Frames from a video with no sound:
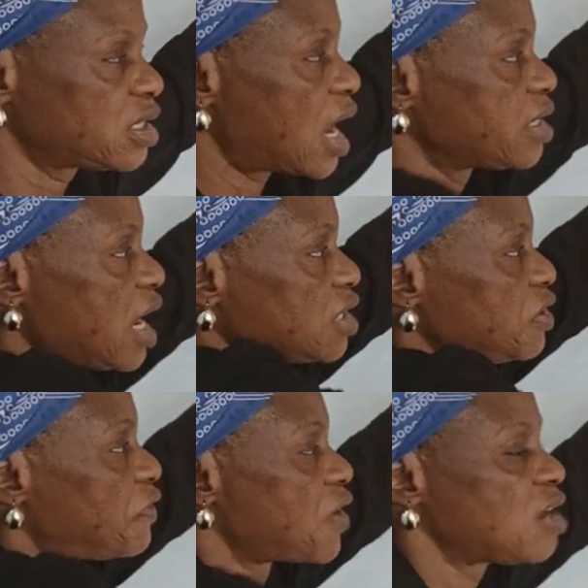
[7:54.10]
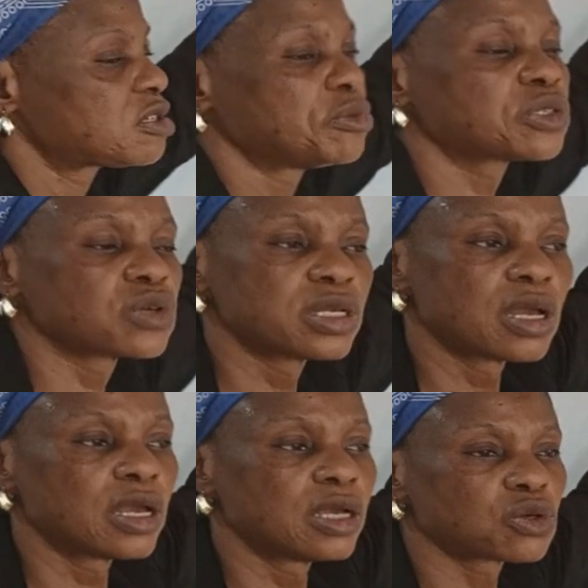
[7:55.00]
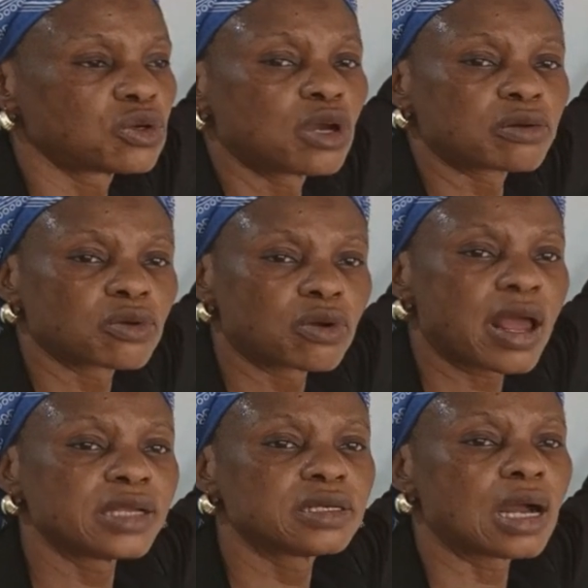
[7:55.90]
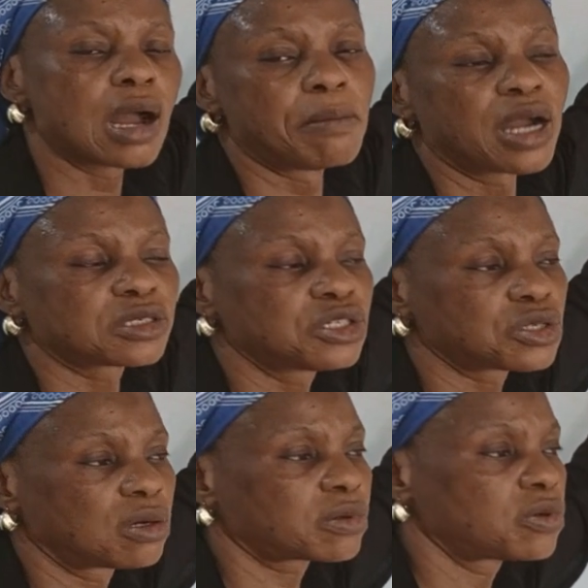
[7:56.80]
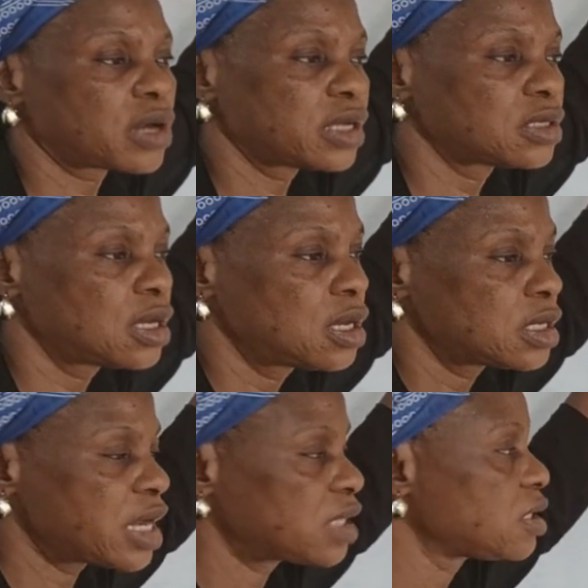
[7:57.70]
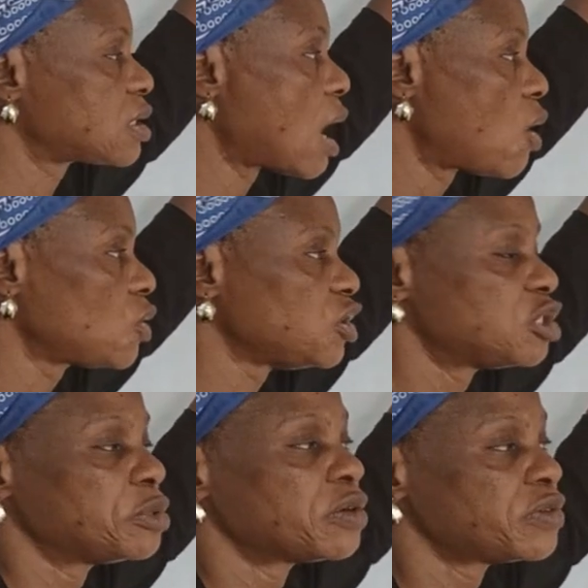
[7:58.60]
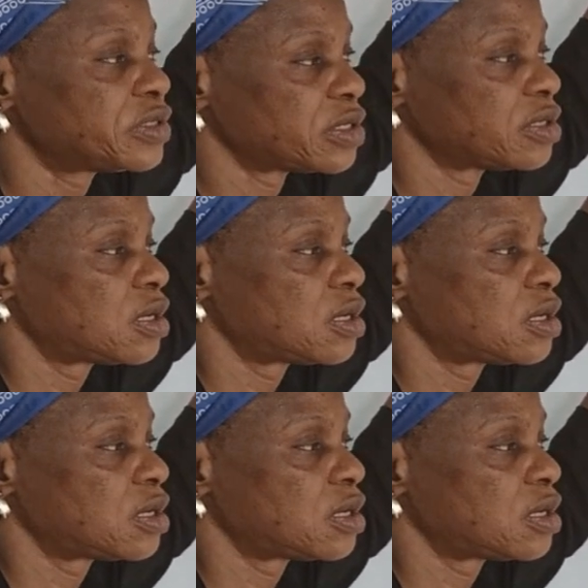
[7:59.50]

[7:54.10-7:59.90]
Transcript: see that there is difference between sodium chloride and magnesium chloride. That is how it's being written.